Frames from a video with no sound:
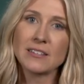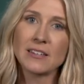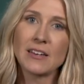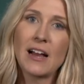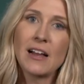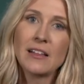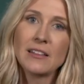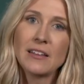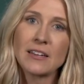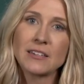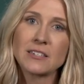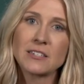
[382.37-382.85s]
And
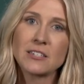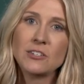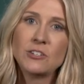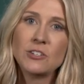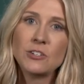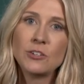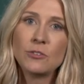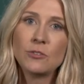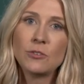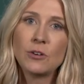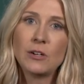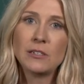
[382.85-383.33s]
I like to
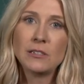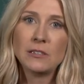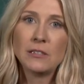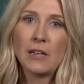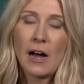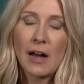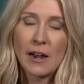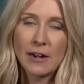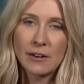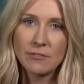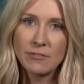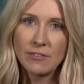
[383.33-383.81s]
do a
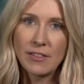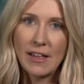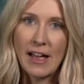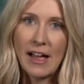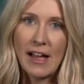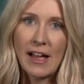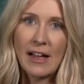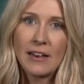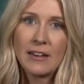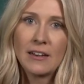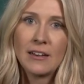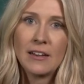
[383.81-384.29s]
lot of
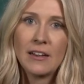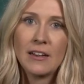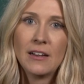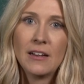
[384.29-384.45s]
that